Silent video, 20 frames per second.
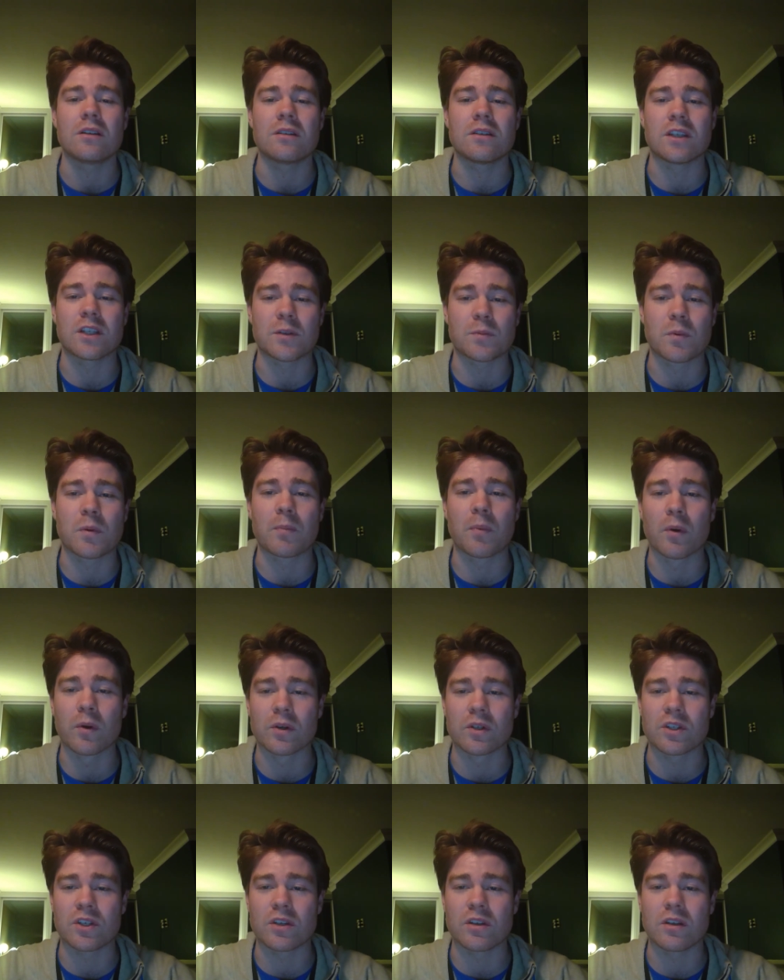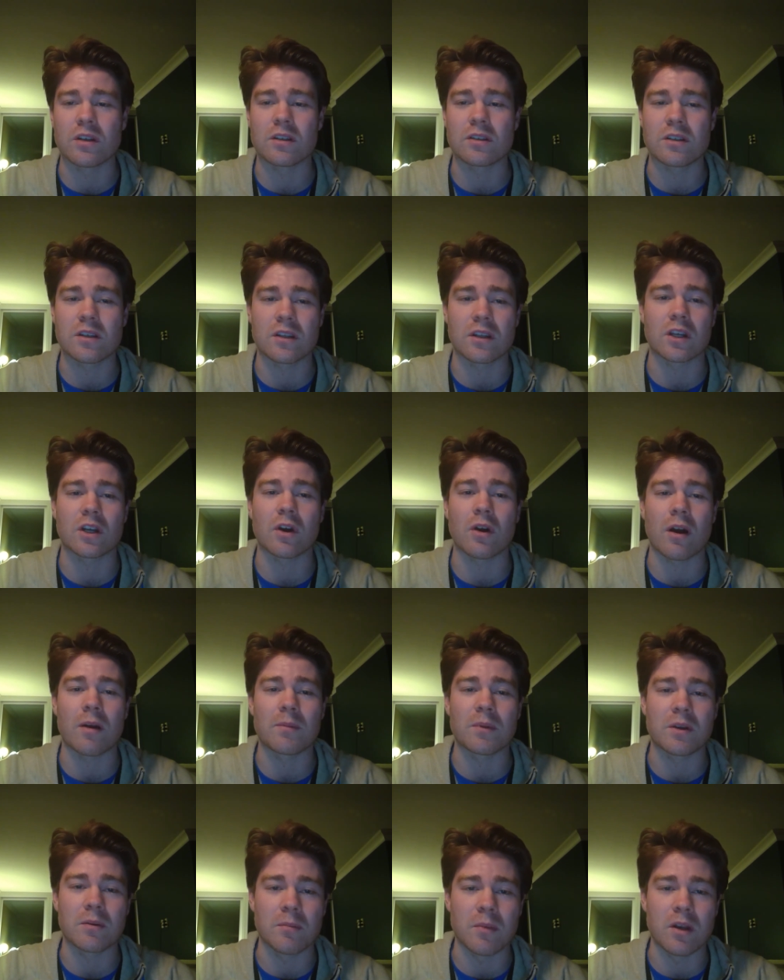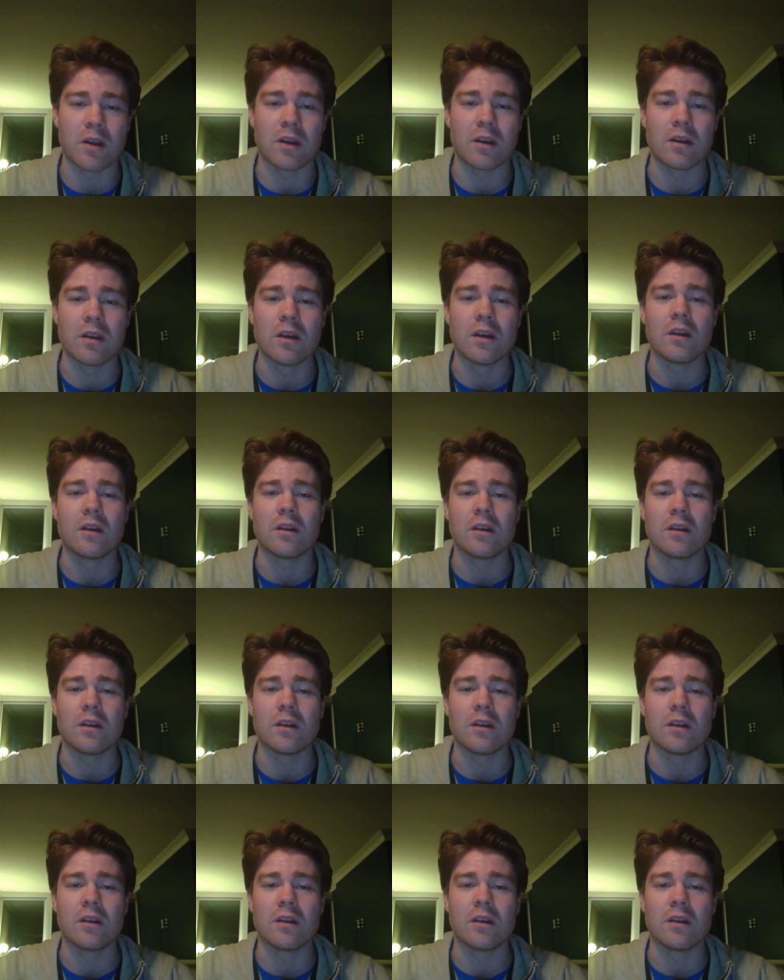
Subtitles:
disproportionate to the crime committed.